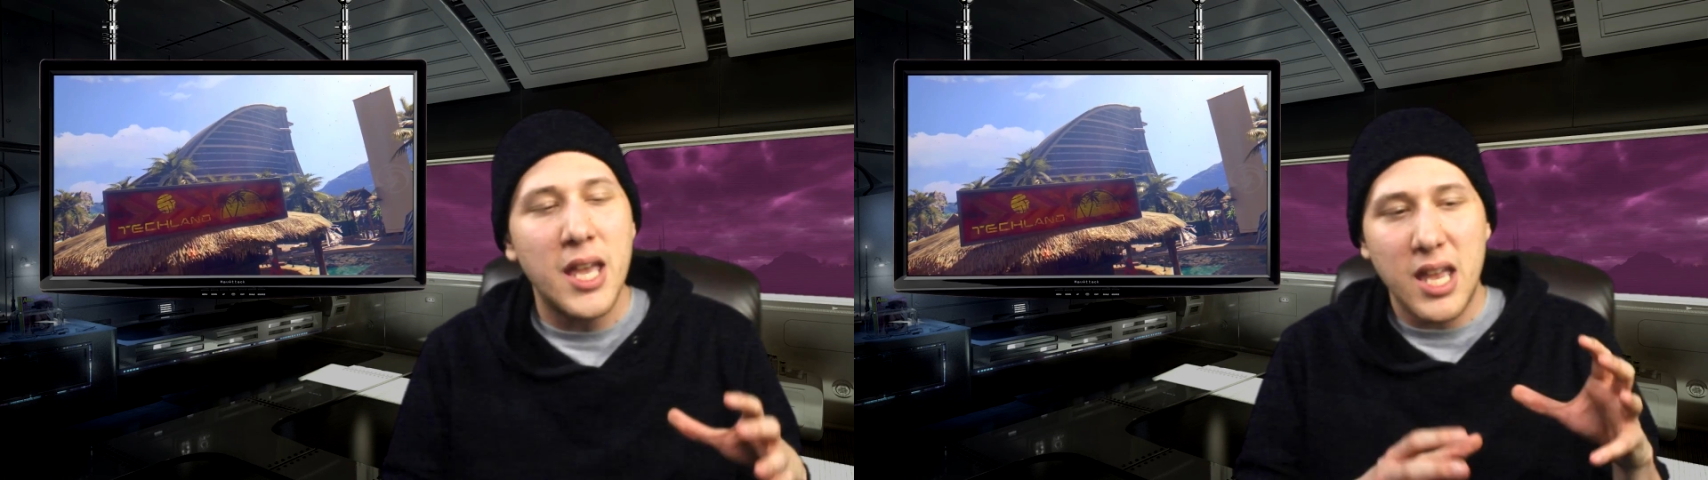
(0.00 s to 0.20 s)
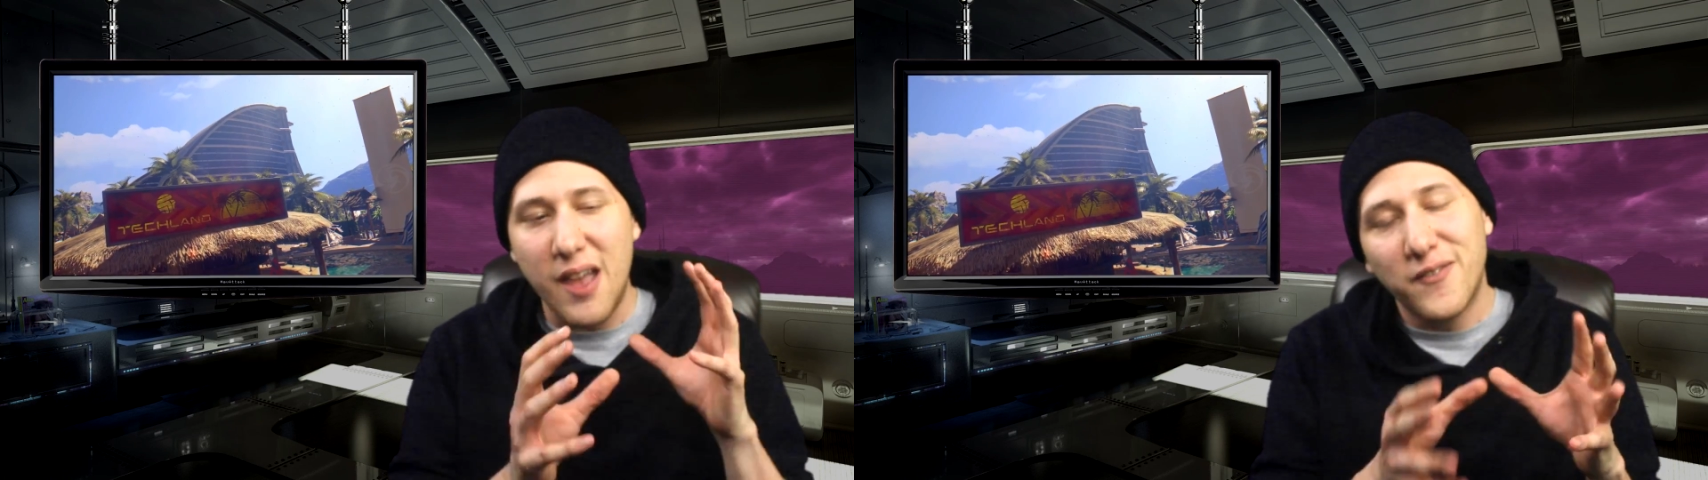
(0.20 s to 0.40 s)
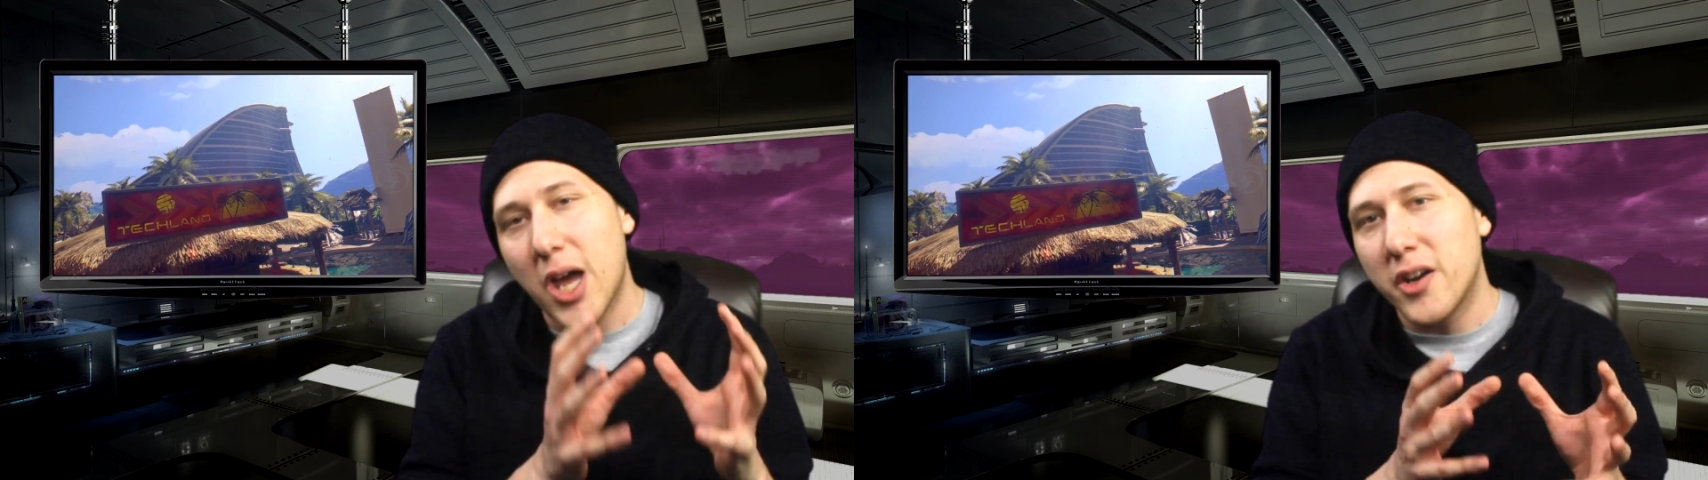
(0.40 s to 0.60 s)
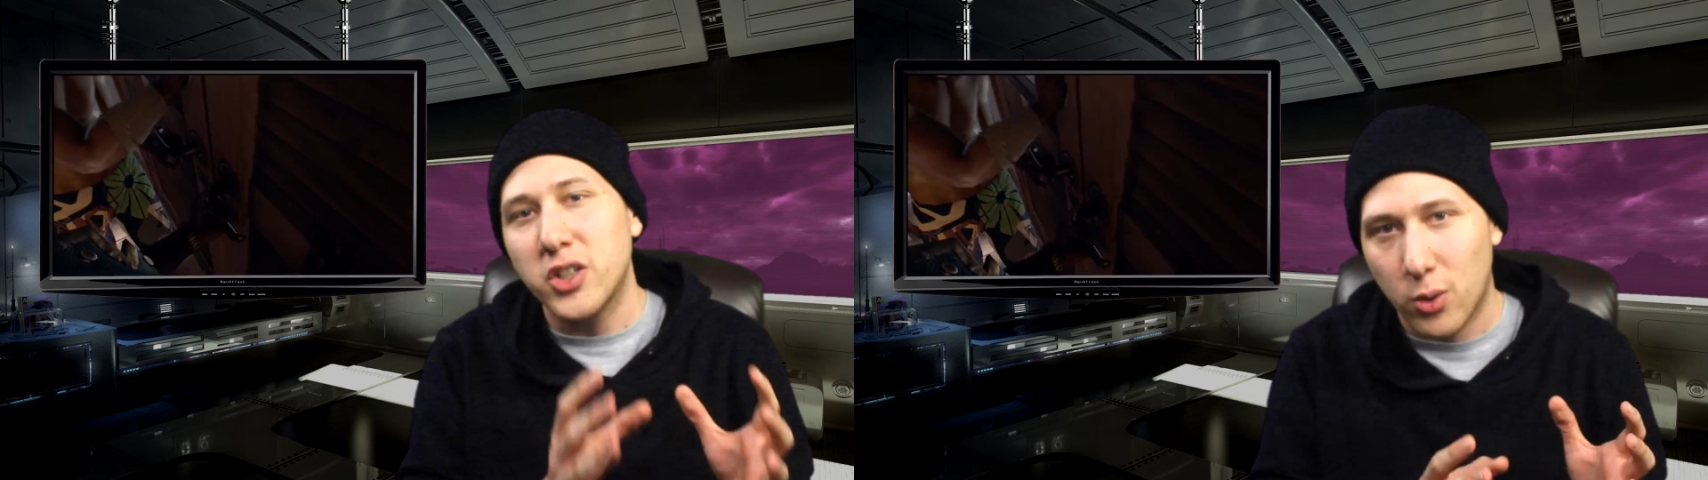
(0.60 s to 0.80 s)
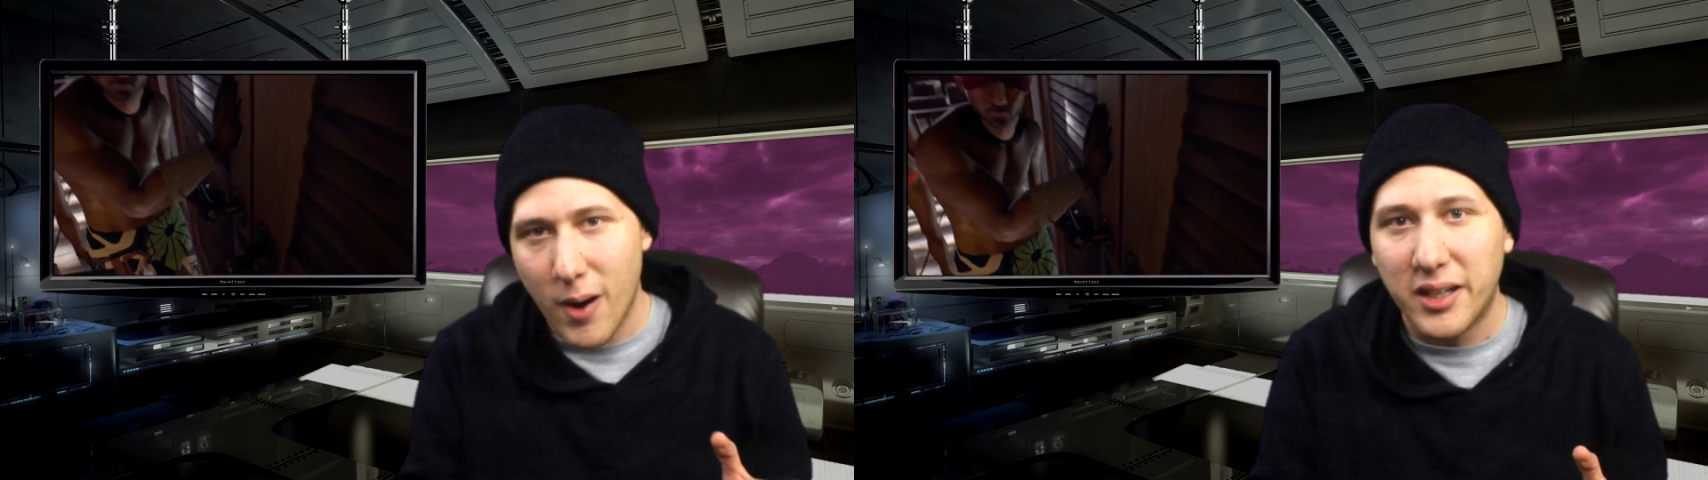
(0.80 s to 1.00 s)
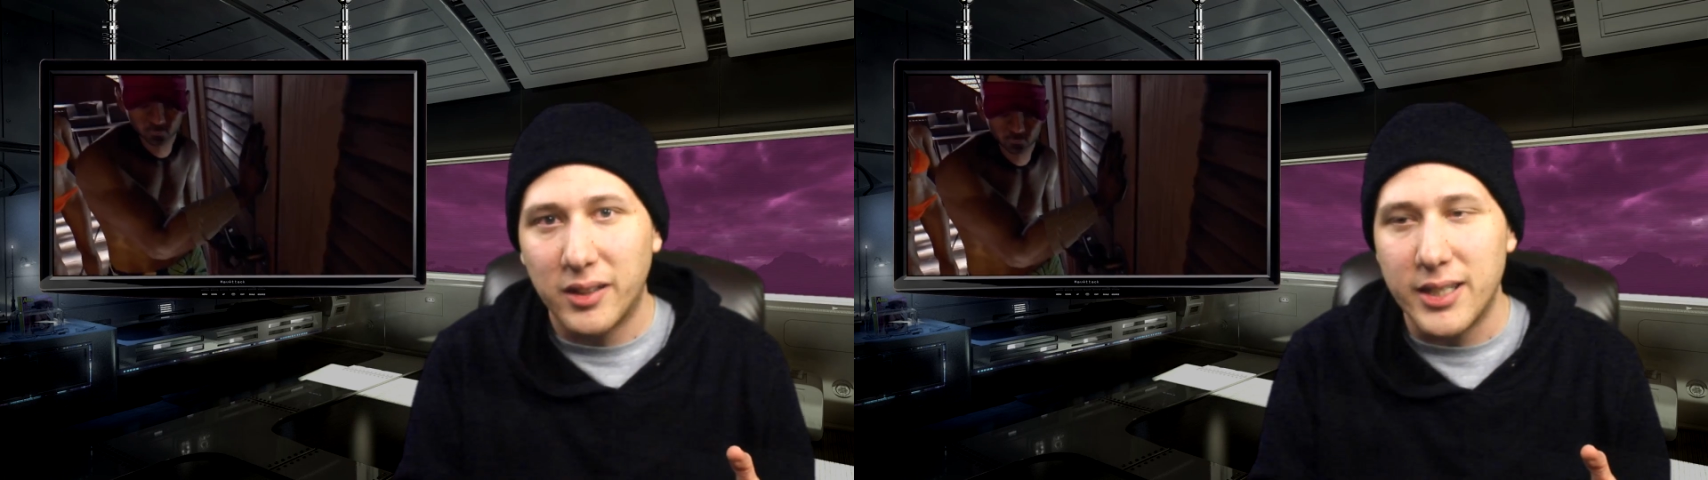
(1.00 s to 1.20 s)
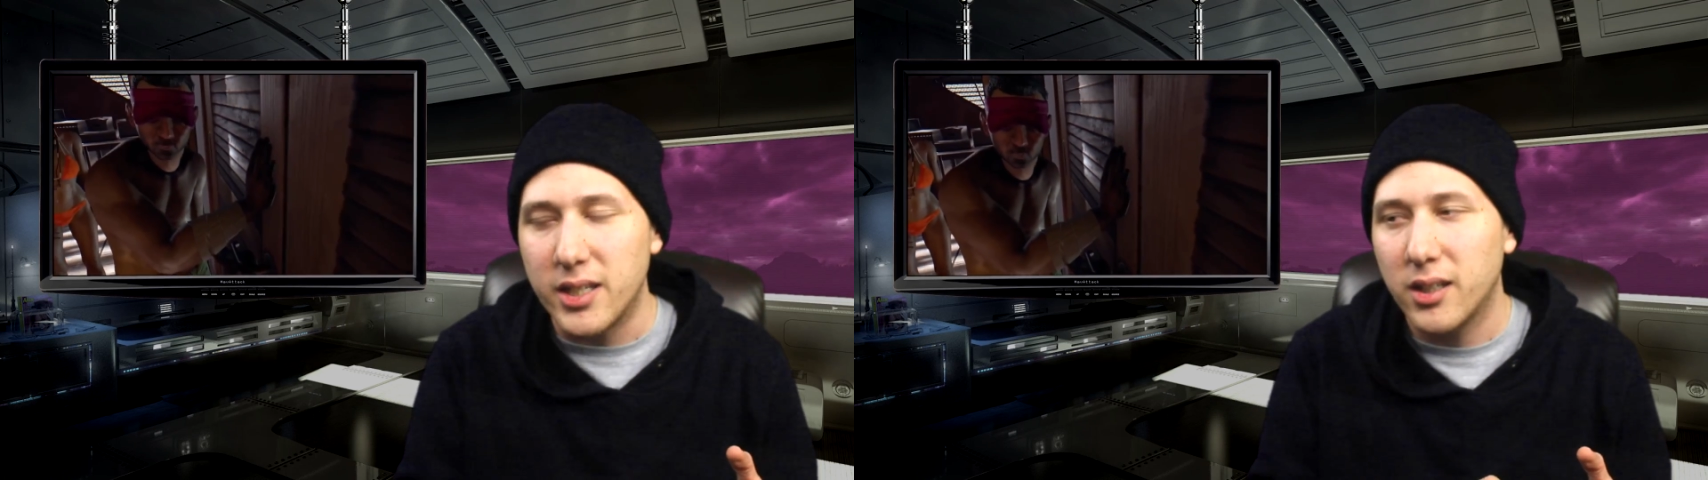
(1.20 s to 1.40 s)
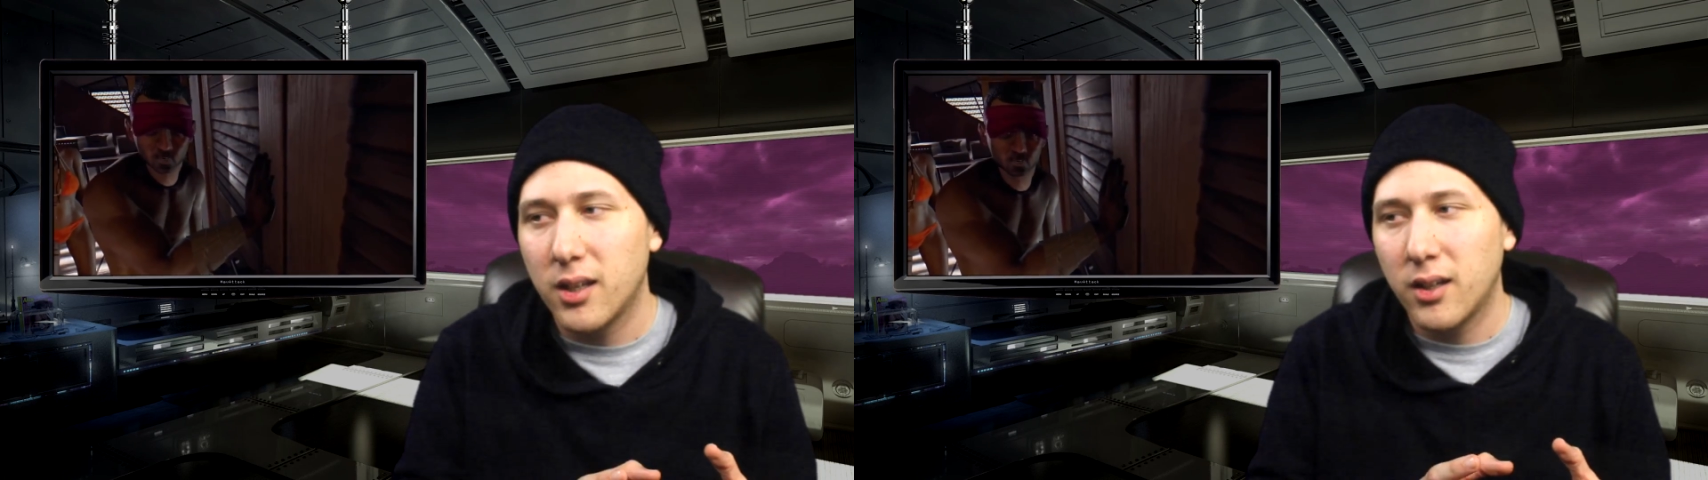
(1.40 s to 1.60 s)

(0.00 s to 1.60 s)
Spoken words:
if done correctly,